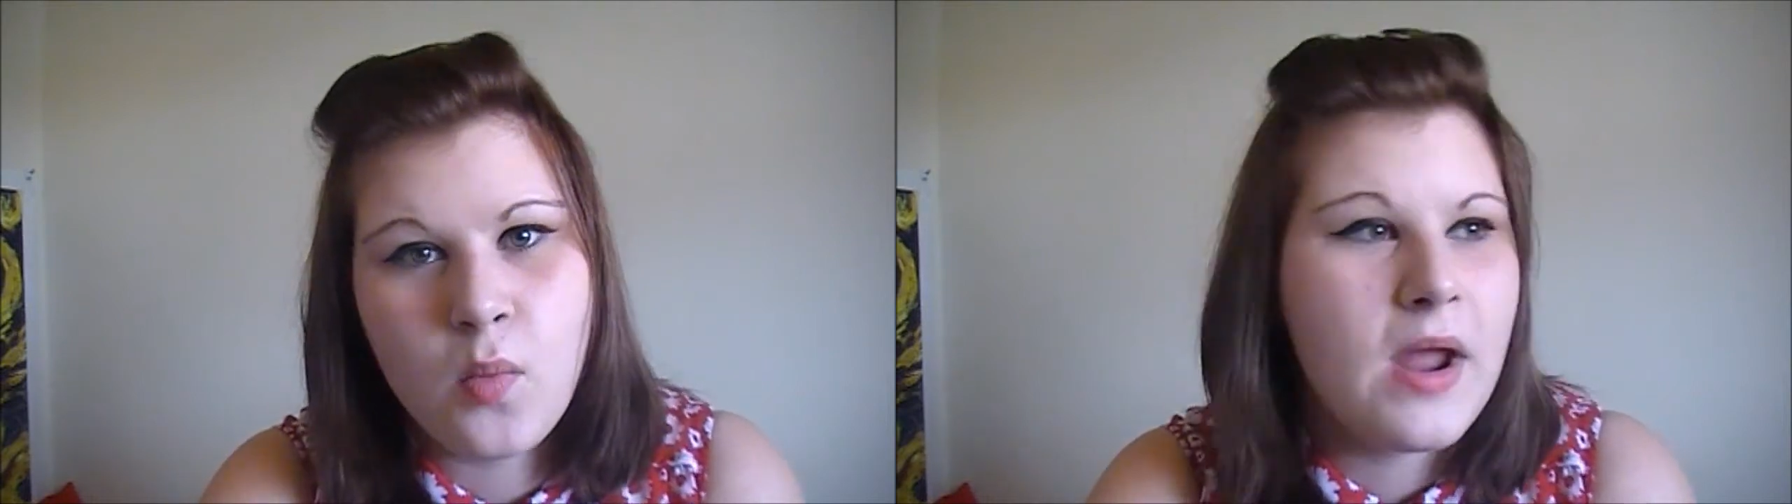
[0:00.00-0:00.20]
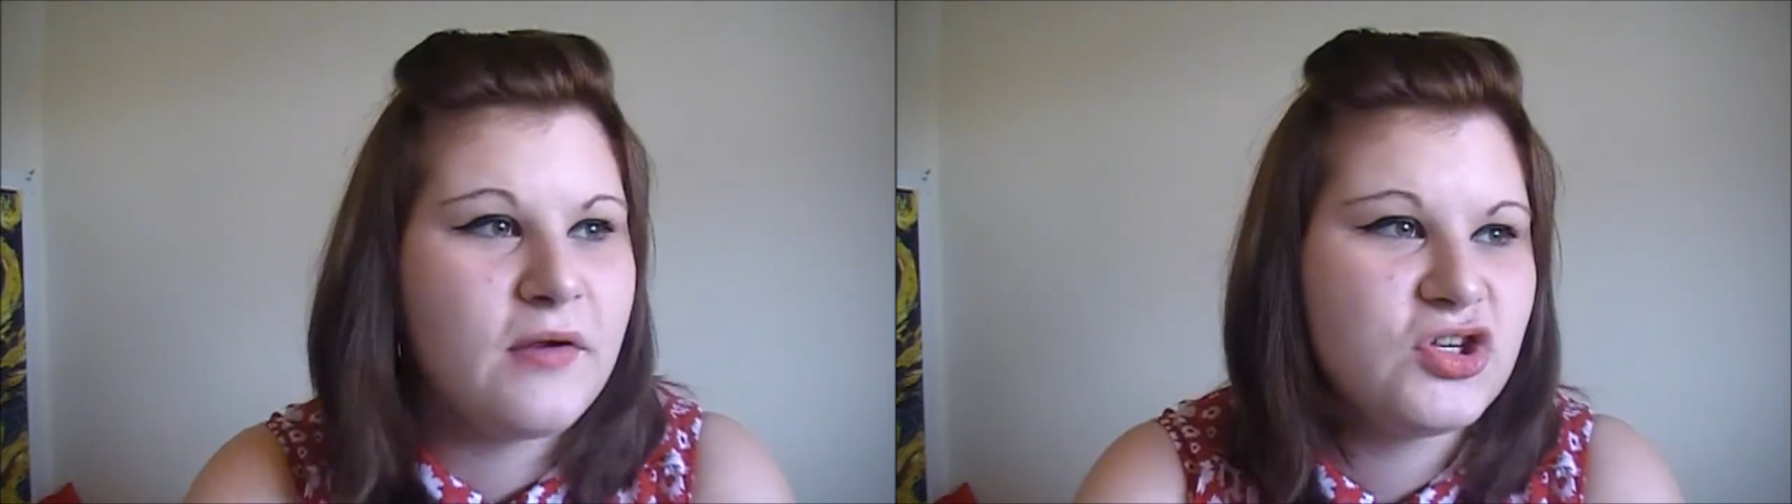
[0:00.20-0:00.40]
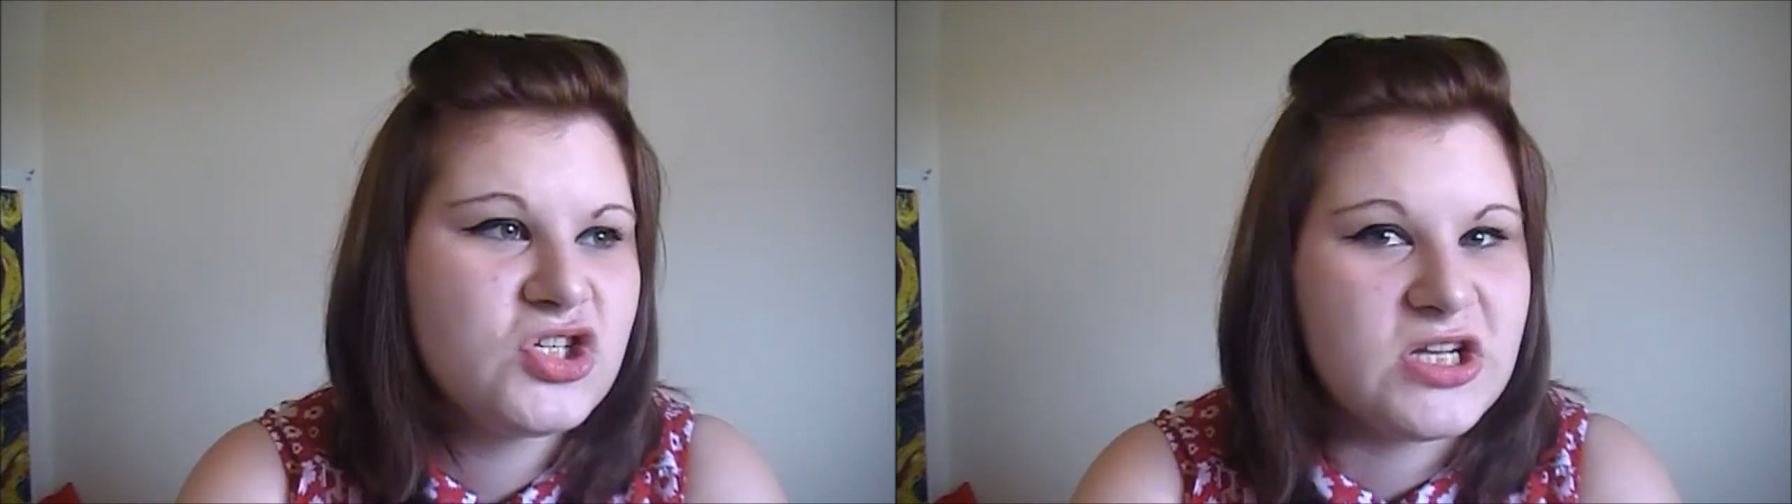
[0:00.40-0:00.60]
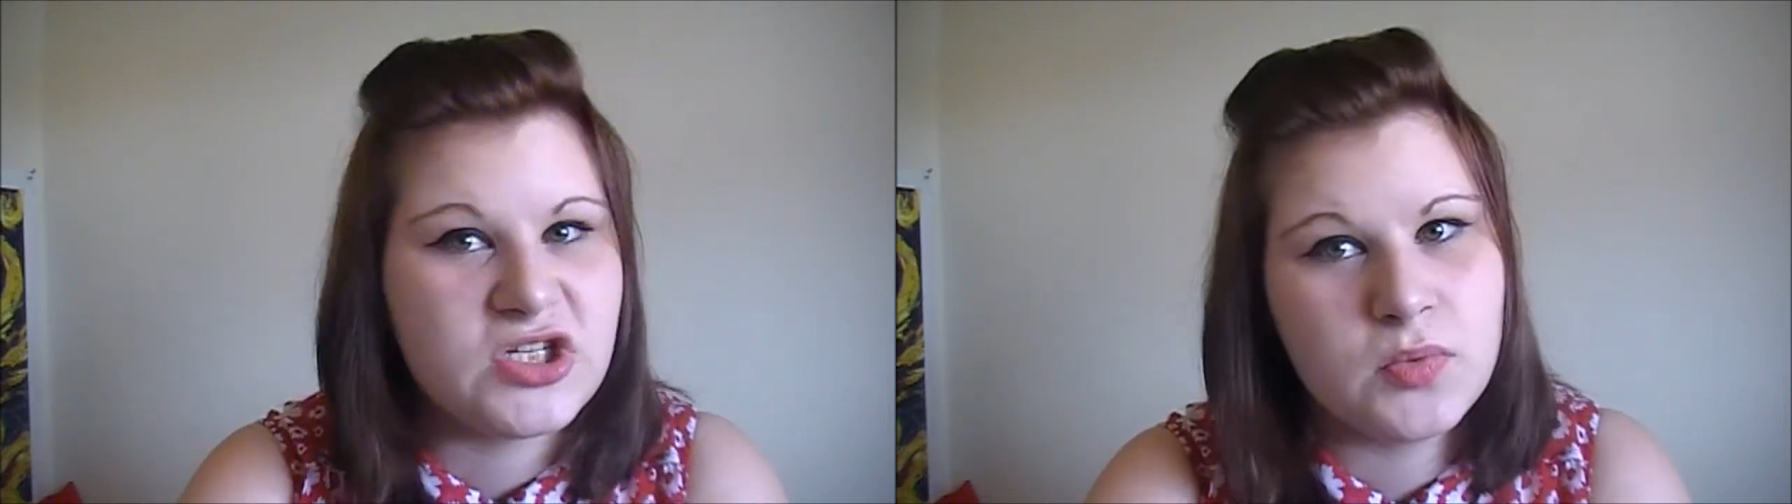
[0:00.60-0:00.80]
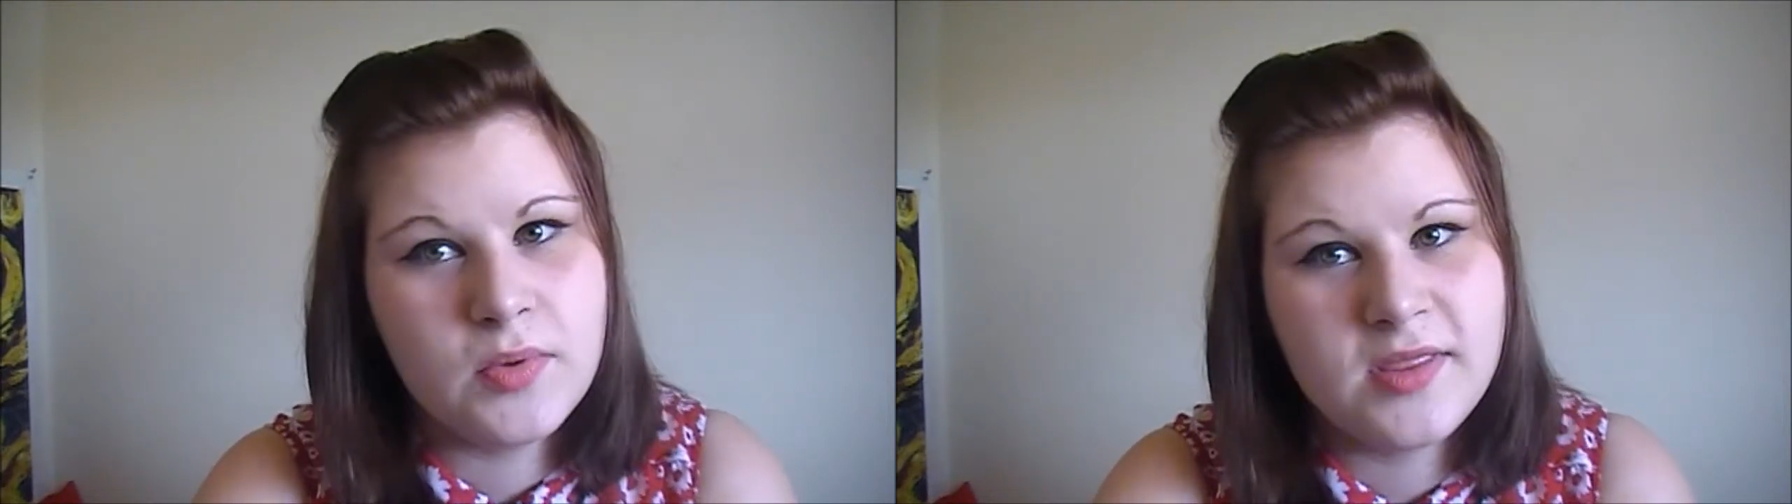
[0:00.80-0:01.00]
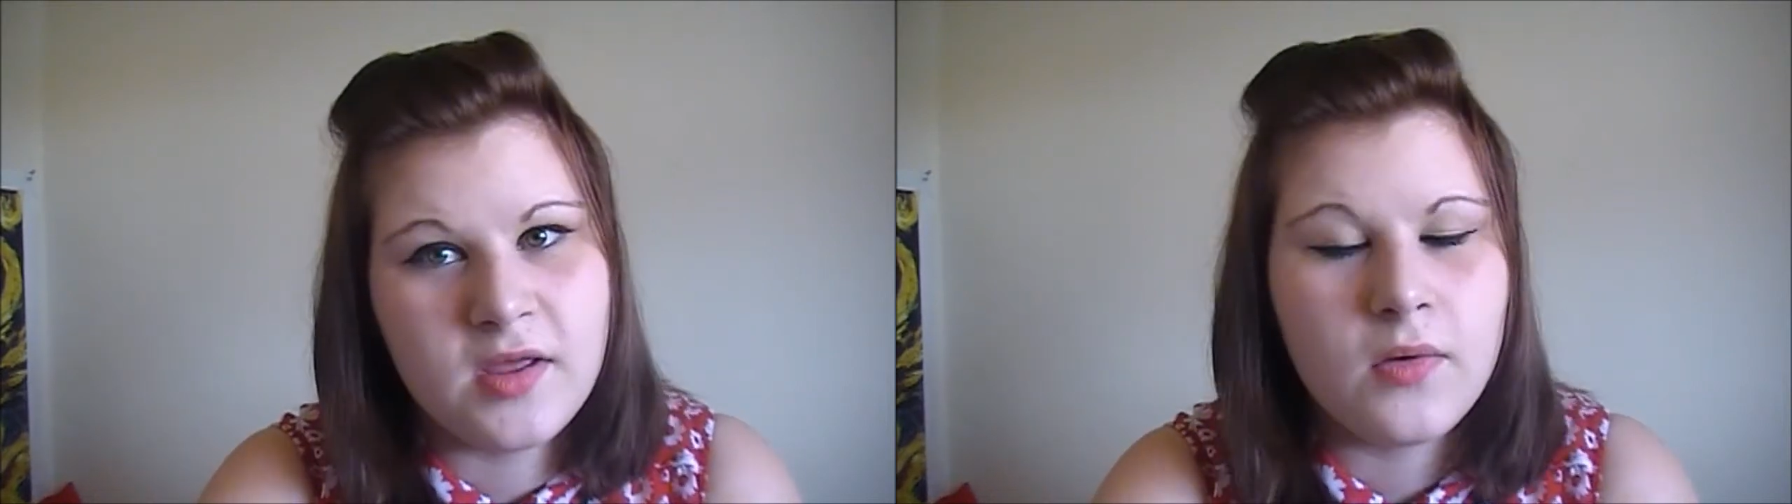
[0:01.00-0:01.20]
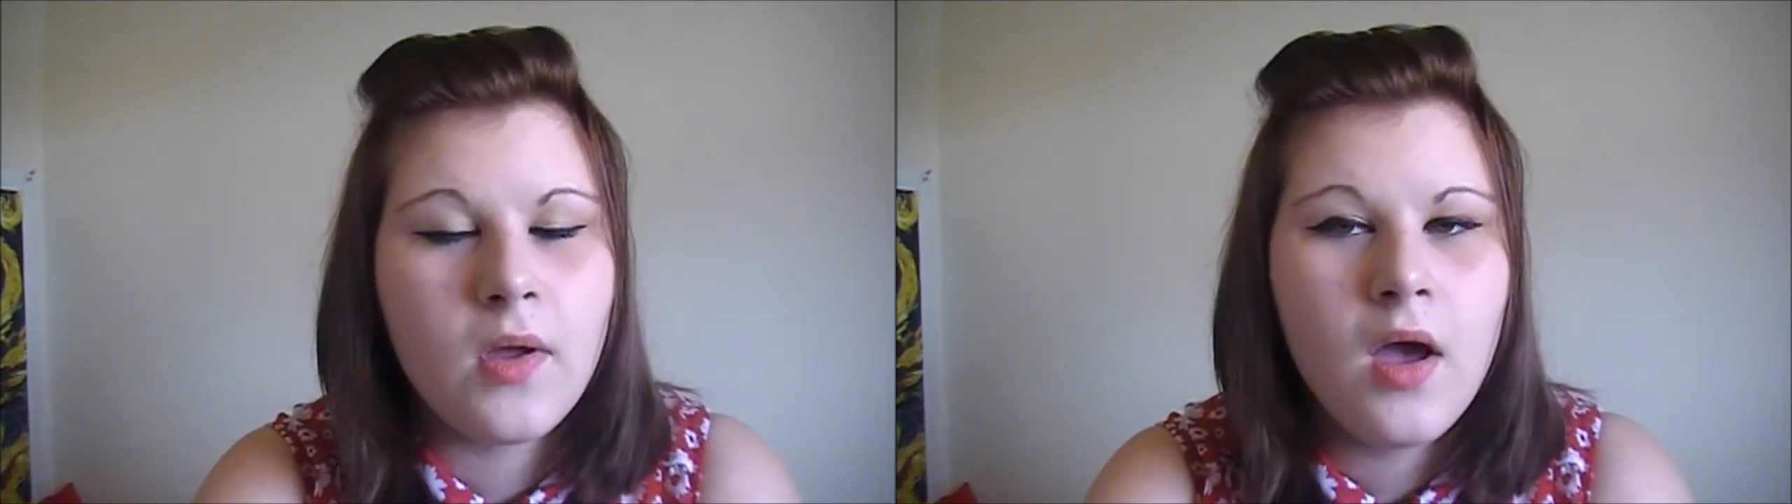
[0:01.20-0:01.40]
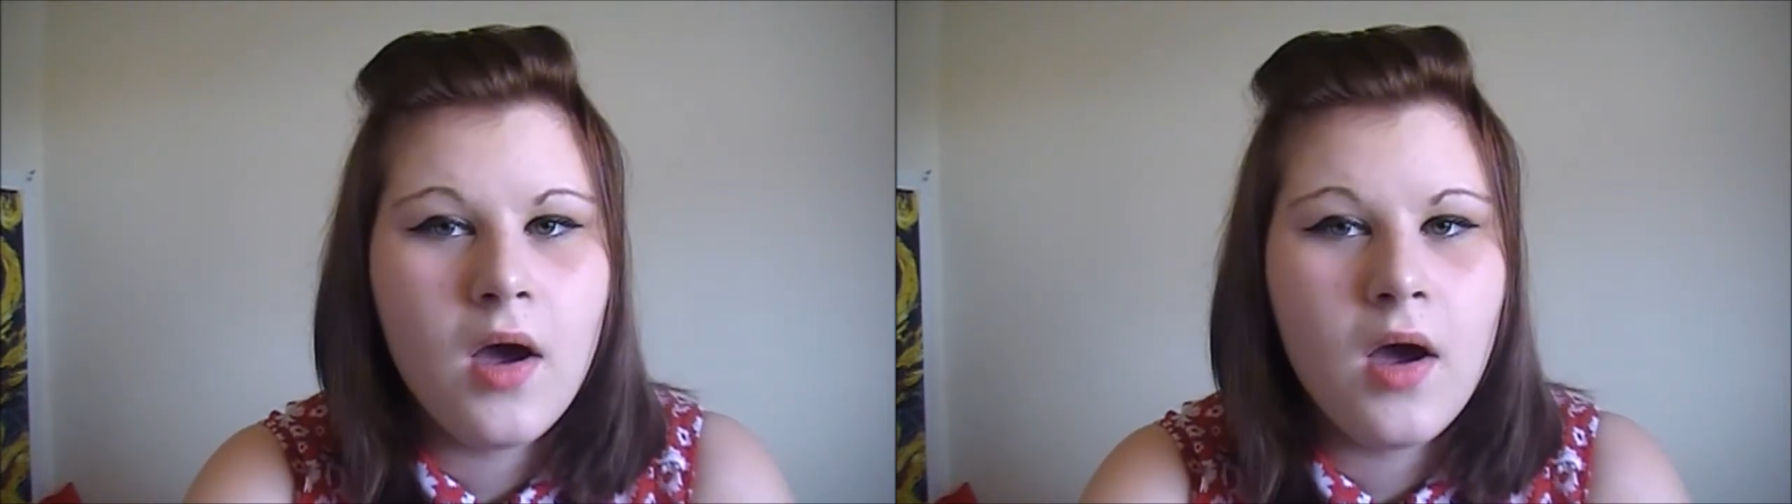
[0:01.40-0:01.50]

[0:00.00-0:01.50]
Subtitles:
where is she with you?